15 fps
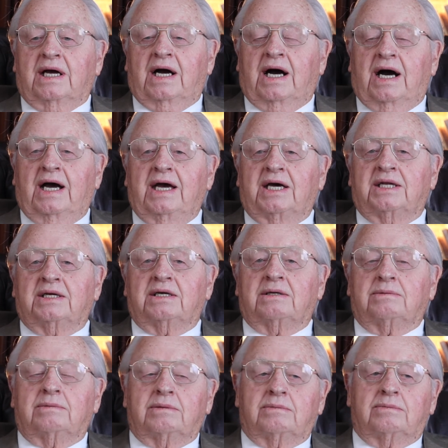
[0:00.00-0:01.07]
I had a
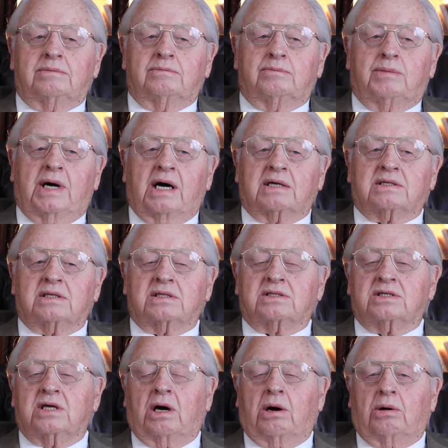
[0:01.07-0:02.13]
box of
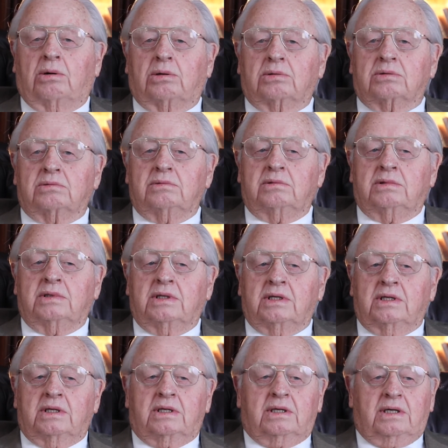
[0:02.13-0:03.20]
salt
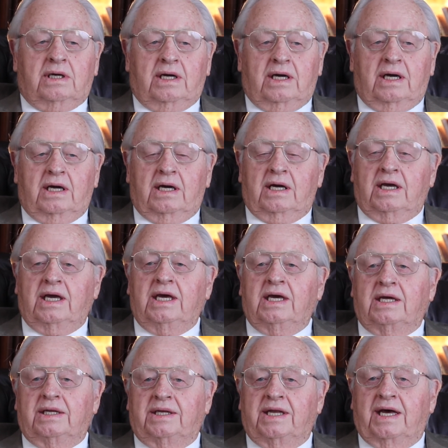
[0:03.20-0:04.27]

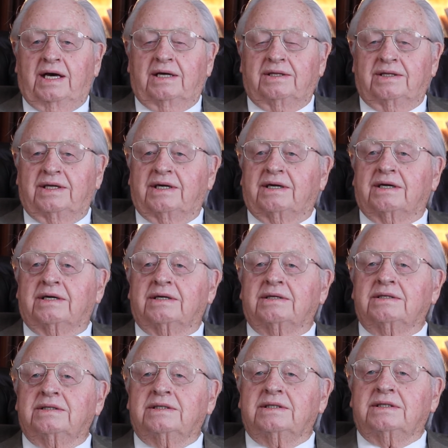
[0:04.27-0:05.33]
hid down there
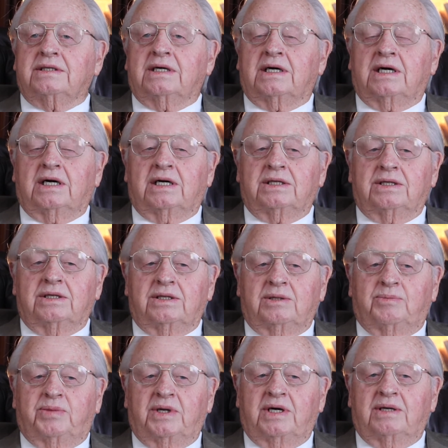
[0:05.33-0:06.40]
under the
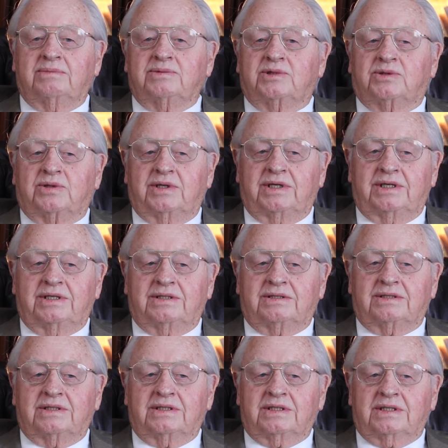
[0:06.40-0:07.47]
plum
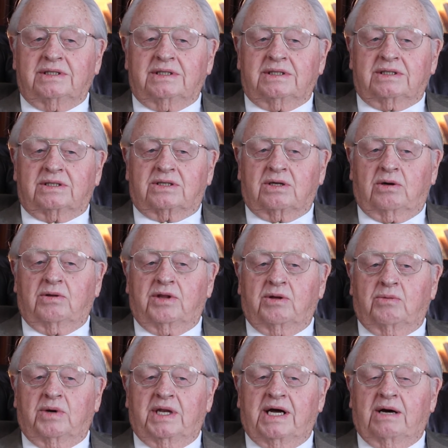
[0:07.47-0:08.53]
trees so that
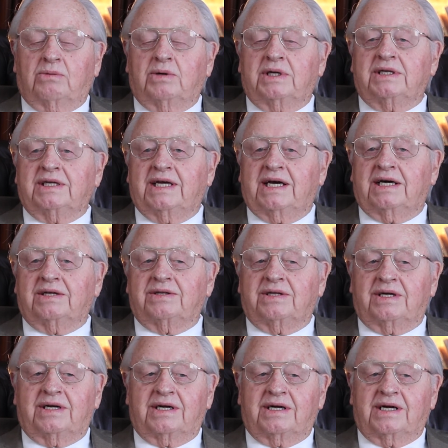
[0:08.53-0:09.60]
when I went down
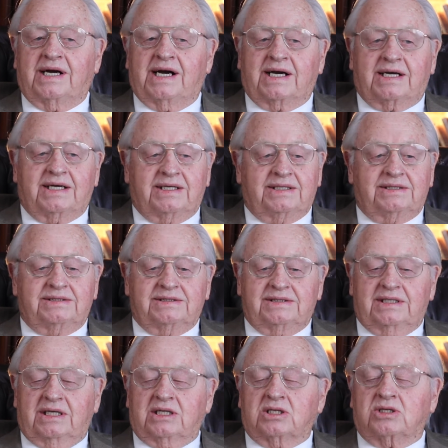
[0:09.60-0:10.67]
there I could
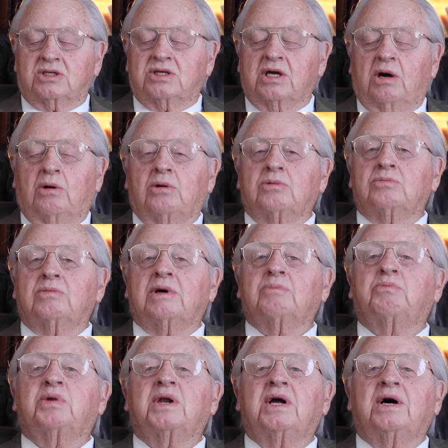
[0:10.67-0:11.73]
salt my
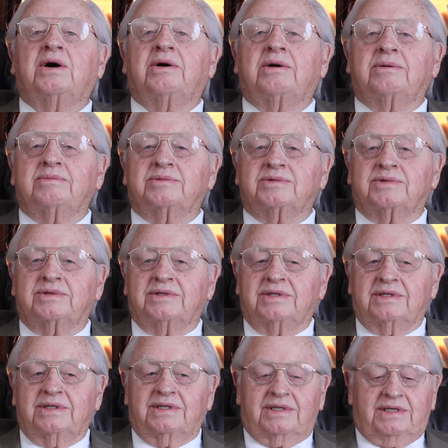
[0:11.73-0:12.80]
plums
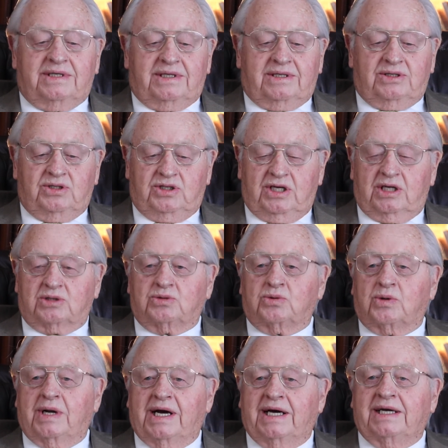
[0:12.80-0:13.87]
just
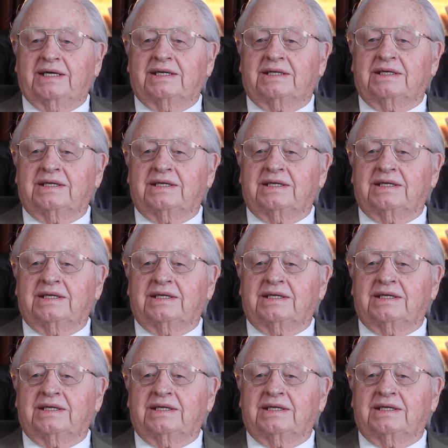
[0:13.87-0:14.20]
right.